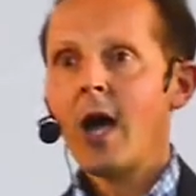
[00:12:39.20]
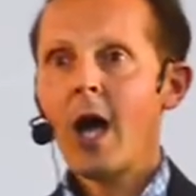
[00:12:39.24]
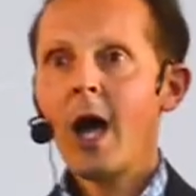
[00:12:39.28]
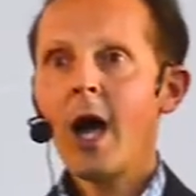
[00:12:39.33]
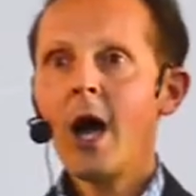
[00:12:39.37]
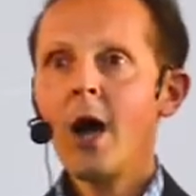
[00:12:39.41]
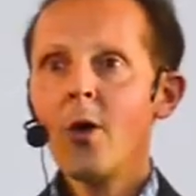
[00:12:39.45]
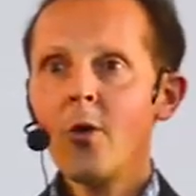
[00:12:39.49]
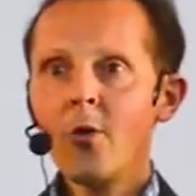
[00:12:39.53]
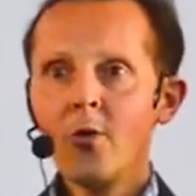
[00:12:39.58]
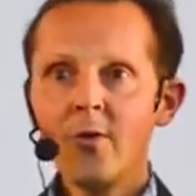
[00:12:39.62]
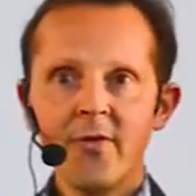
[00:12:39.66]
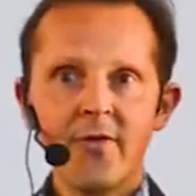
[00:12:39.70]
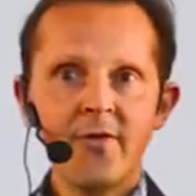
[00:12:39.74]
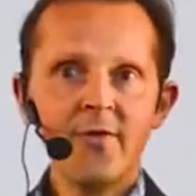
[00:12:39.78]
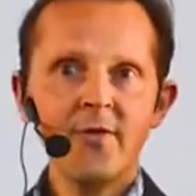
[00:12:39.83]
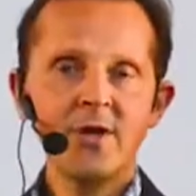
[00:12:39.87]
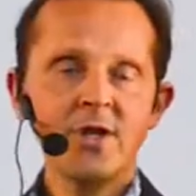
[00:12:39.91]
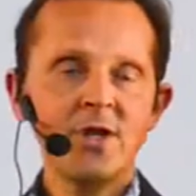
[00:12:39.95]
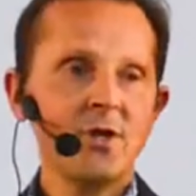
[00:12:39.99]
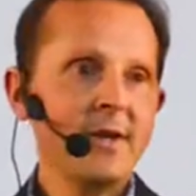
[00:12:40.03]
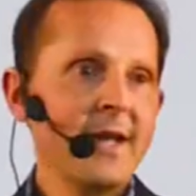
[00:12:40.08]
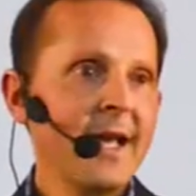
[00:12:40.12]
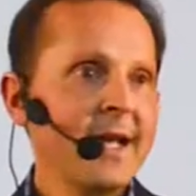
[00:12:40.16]
how
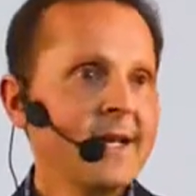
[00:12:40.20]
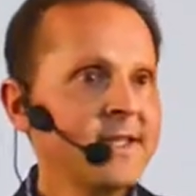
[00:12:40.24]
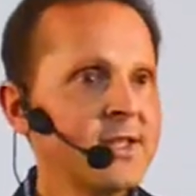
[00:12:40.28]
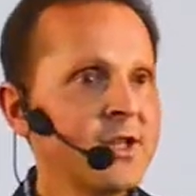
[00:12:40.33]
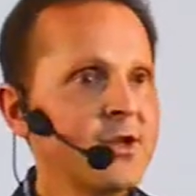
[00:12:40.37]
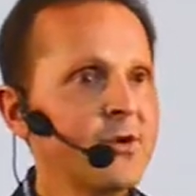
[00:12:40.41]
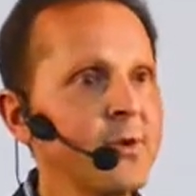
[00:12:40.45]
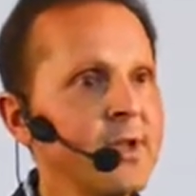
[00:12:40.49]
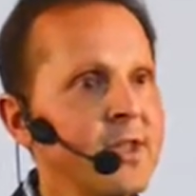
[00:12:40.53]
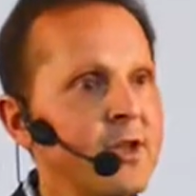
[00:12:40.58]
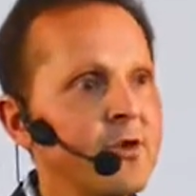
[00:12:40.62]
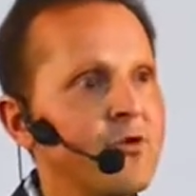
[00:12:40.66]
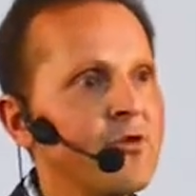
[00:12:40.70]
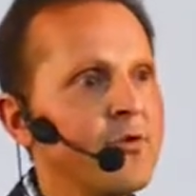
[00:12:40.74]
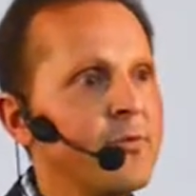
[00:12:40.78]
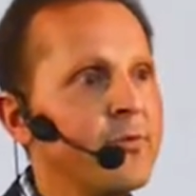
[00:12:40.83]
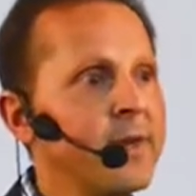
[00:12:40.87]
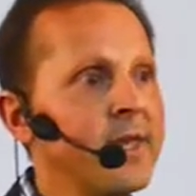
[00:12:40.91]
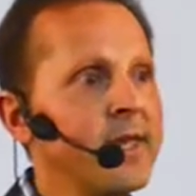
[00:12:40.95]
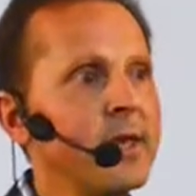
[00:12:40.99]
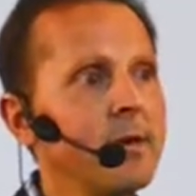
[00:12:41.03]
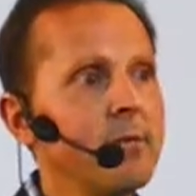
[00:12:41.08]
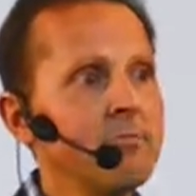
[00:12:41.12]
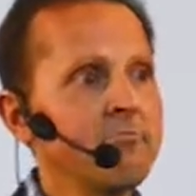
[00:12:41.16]
such an asteroid could
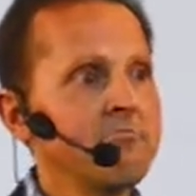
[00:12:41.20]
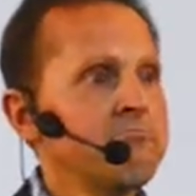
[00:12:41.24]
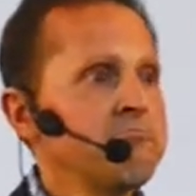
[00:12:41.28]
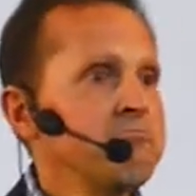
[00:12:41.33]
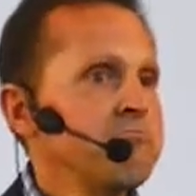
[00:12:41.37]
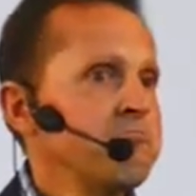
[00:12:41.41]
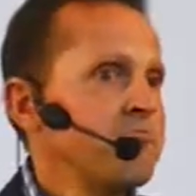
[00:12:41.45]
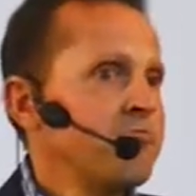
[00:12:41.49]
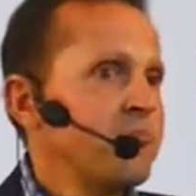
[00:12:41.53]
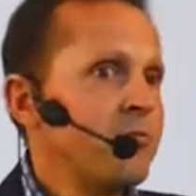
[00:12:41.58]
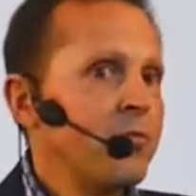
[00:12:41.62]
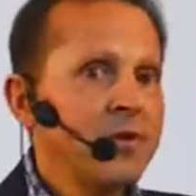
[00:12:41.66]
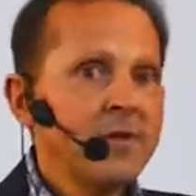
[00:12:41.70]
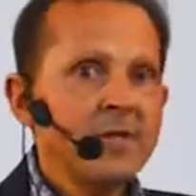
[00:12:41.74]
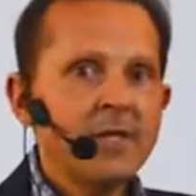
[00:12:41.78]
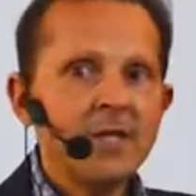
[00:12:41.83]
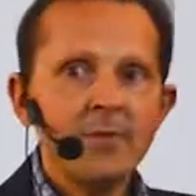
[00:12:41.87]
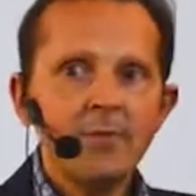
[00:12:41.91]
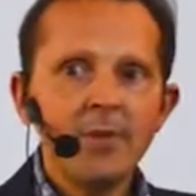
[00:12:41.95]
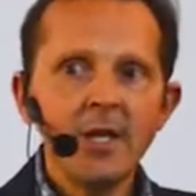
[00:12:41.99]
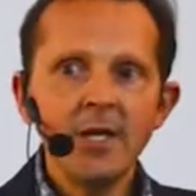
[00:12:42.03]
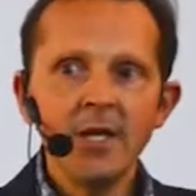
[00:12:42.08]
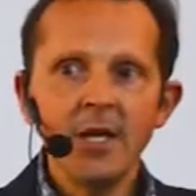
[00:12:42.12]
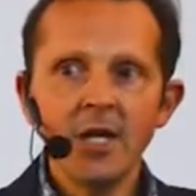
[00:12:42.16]
be
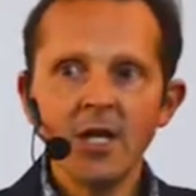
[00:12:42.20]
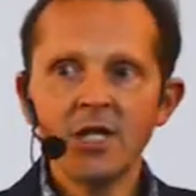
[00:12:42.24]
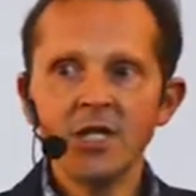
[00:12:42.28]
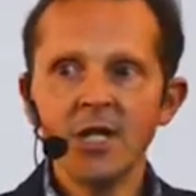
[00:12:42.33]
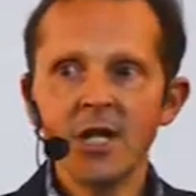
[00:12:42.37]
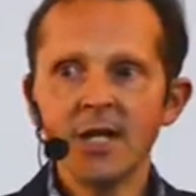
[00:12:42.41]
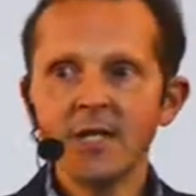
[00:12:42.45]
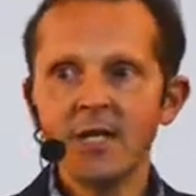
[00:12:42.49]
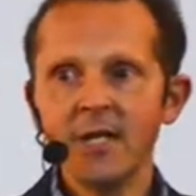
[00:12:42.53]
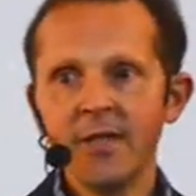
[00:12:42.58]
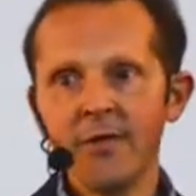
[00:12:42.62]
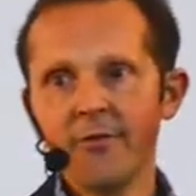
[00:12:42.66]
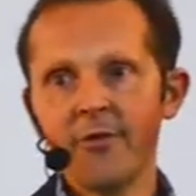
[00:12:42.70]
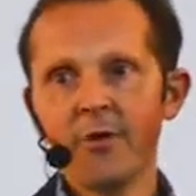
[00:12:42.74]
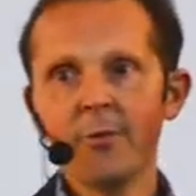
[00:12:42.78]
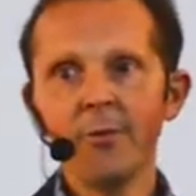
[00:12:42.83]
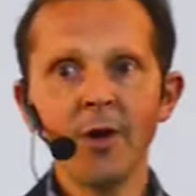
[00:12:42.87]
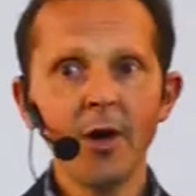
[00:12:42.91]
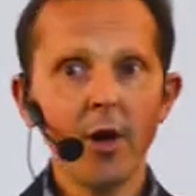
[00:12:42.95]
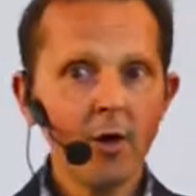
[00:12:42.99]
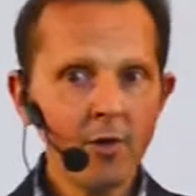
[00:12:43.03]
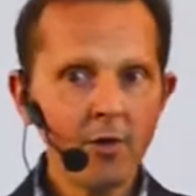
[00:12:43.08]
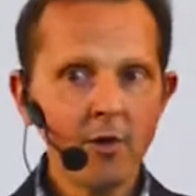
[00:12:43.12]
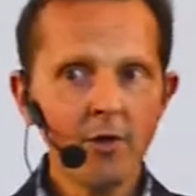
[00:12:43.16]
possibly ejected from
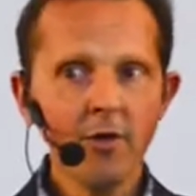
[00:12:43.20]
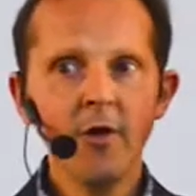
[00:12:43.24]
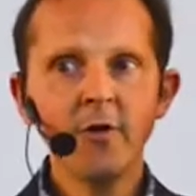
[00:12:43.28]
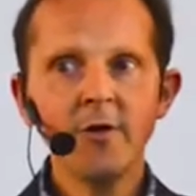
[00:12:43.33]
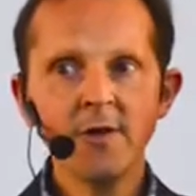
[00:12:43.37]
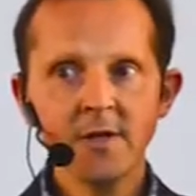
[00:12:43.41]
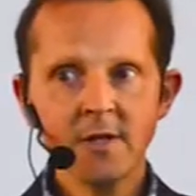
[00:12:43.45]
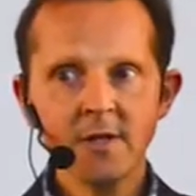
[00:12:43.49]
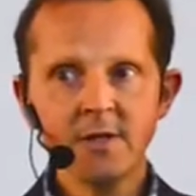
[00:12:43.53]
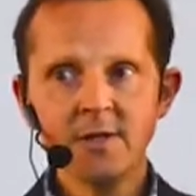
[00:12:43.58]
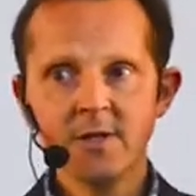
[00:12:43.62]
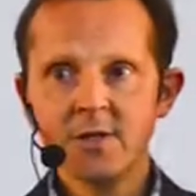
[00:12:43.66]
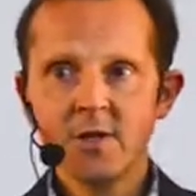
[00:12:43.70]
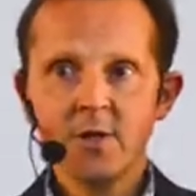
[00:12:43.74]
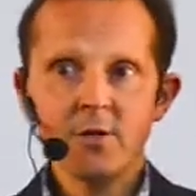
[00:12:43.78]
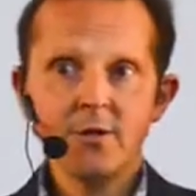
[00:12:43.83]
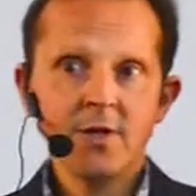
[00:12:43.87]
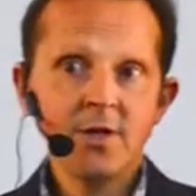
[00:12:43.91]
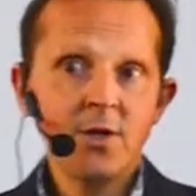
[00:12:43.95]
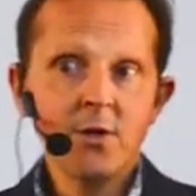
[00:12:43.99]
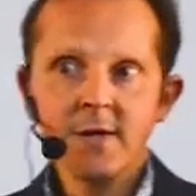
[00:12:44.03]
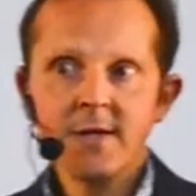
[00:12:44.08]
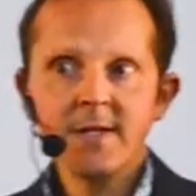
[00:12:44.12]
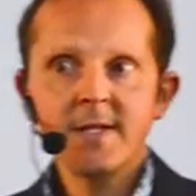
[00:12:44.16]
an other, other sol-
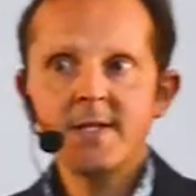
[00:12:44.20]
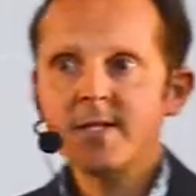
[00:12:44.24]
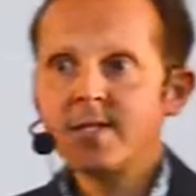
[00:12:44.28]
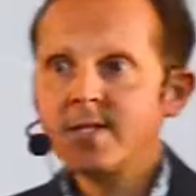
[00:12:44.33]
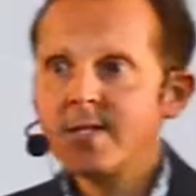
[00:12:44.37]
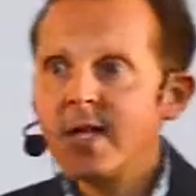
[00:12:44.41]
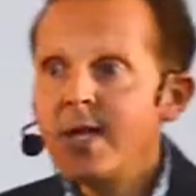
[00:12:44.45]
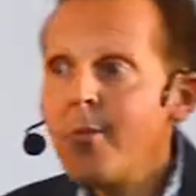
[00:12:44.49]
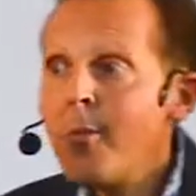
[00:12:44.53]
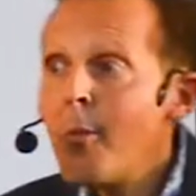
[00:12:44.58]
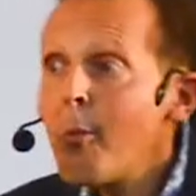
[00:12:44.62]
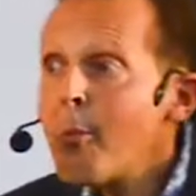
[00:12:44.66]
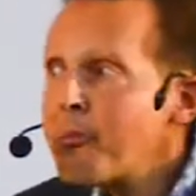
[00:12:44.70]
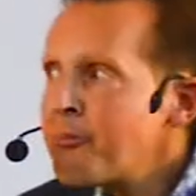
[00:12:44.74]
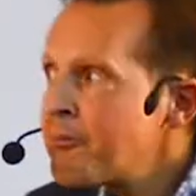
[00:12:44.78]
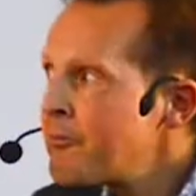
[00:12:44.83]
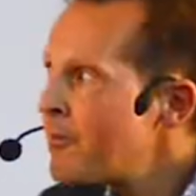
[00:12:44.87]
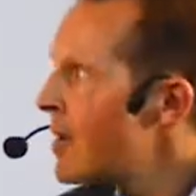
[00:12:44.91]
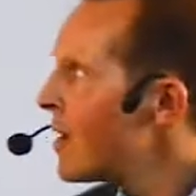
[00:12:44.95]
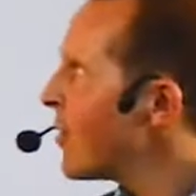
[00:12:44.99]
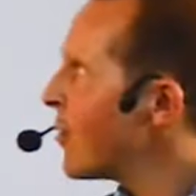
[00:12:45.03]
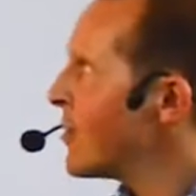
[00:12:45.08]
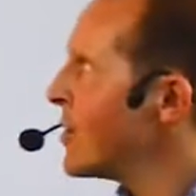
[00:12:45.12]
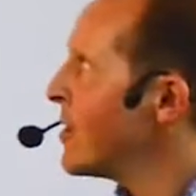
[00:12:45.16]
solar system.
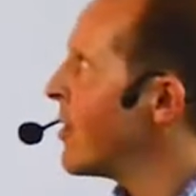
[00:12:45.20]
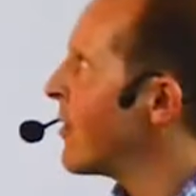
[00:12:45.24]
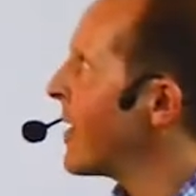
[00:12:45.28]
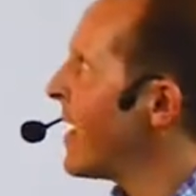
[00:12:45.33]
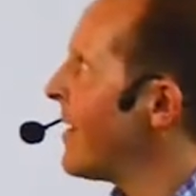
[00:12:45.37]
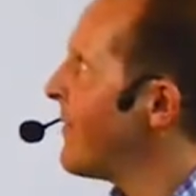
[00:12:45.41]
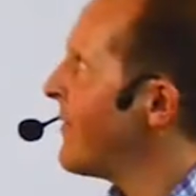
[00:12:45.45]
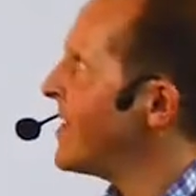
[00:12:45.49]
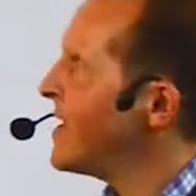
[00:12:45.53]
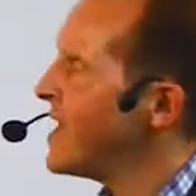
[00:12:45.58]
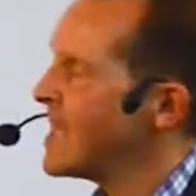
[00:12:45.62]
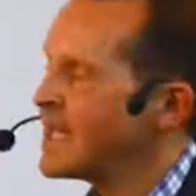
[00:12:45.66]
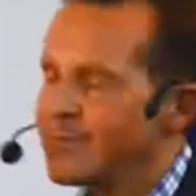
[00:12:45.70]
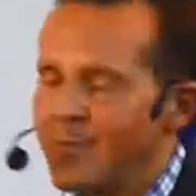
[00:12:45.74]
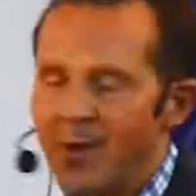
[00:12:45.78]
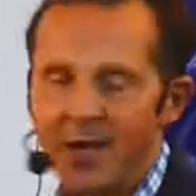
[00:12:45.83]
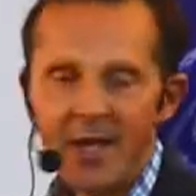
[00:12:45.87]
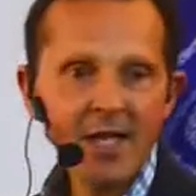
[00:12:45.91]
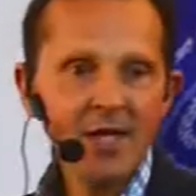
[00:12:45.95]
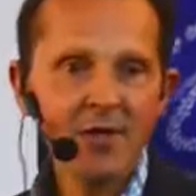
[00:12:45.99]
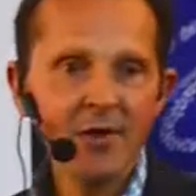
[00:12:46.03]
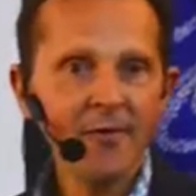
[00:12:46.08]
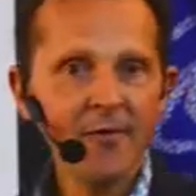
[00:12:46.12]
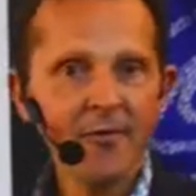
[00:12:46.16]
We don't have any
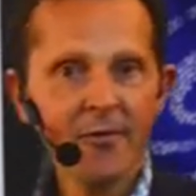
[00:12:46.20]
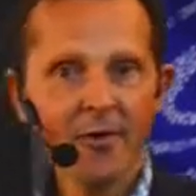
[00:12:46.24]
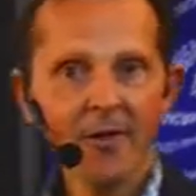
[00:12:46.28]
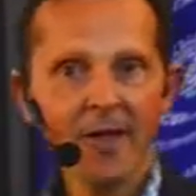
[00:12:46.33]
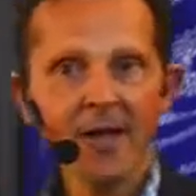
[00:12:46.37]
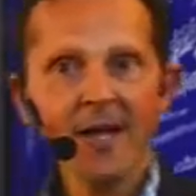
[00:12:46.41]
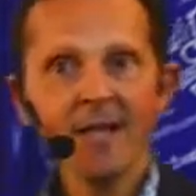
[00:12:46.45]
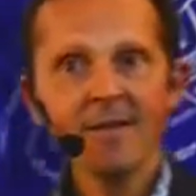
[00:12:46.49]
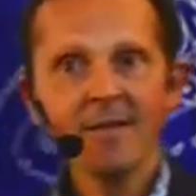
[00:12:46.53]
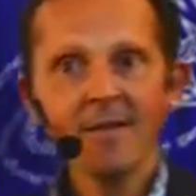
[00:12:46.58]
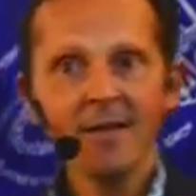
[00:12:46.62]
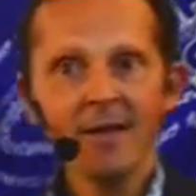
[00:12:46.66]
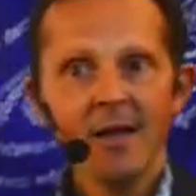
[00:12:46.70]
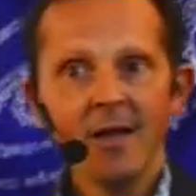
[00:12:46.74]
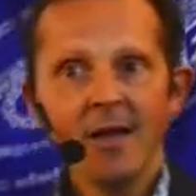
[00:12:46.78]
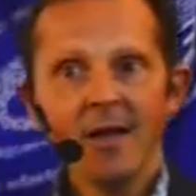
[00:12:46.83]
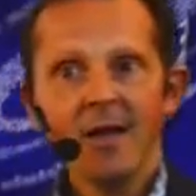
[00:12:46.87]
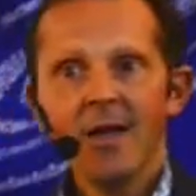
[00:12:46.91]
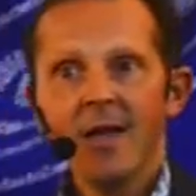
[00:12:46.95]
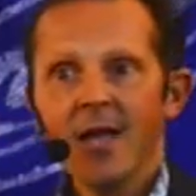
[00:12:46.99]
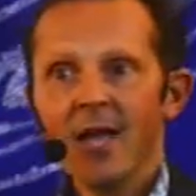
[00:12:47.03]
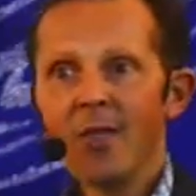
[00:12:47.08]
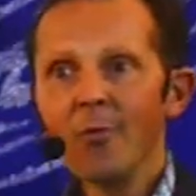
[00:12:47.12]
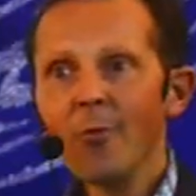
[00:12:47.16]
explanation for that.
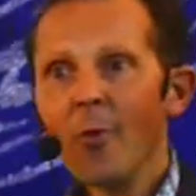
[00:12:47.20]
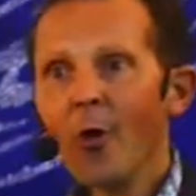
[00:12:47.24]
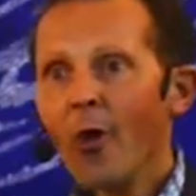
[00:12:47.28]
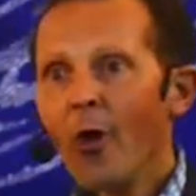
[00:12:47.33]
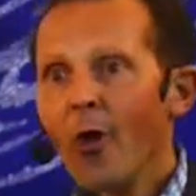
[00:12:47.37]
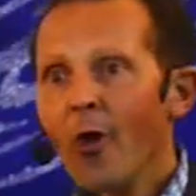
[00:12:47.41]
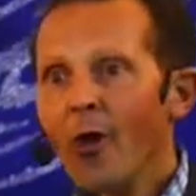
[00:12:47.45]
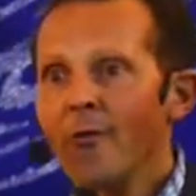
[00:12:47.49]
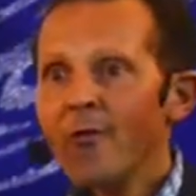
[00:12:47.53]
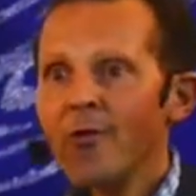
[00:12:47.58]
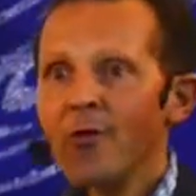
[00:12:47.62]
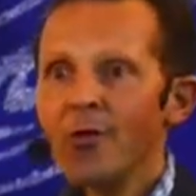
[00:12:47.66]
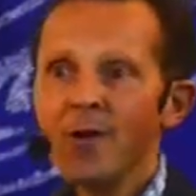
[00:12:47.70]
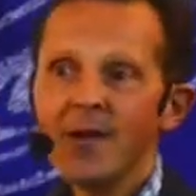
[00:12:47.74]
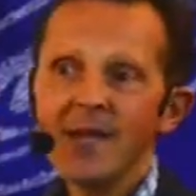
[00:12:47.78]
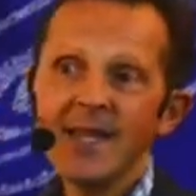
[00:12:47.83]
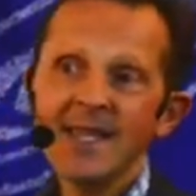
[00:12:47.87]
And moreover,